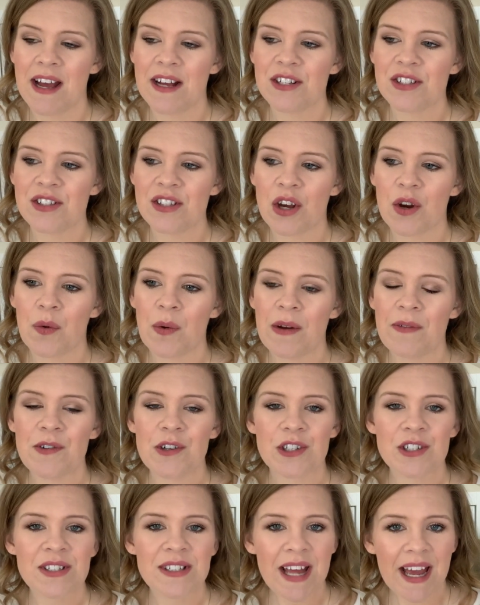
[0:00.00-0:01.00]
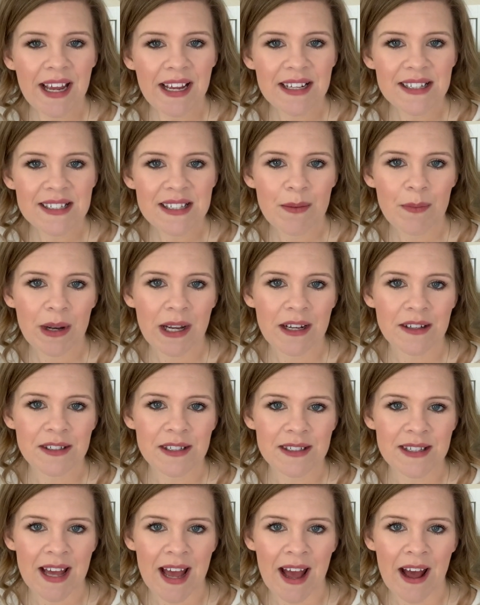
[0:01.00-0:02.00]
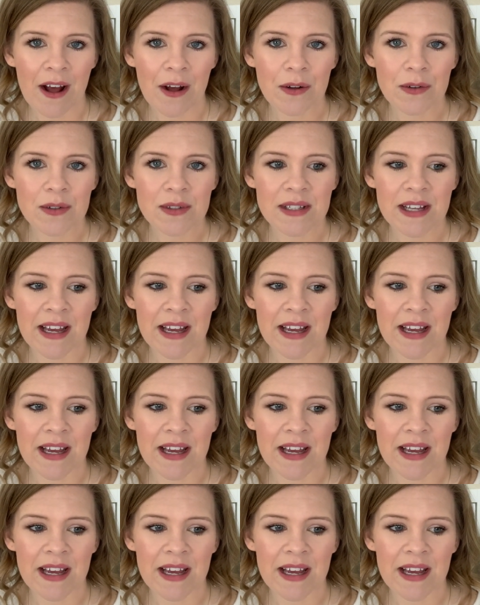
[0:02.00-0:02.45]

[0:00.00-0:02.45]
So if you're staying at somebody else's house